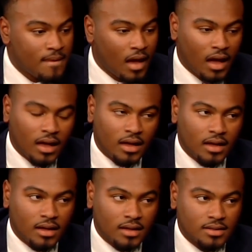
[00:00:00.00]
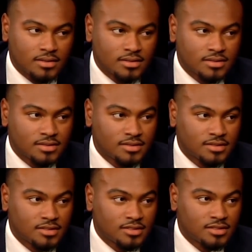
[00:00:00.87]
Women uh, should, should uh, women start at
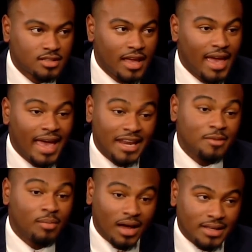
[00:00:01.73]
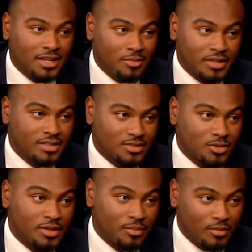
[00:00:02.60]
the bottom? Anybody coming
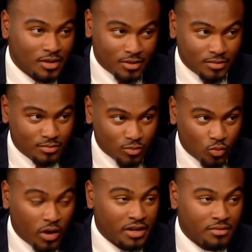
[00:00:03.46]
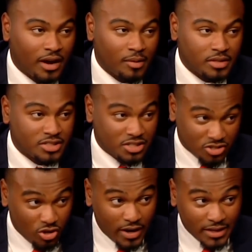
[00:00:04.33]
into an, a work environment
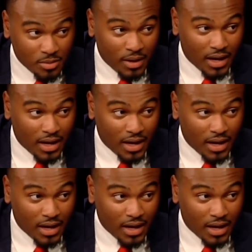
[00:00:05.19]
should start at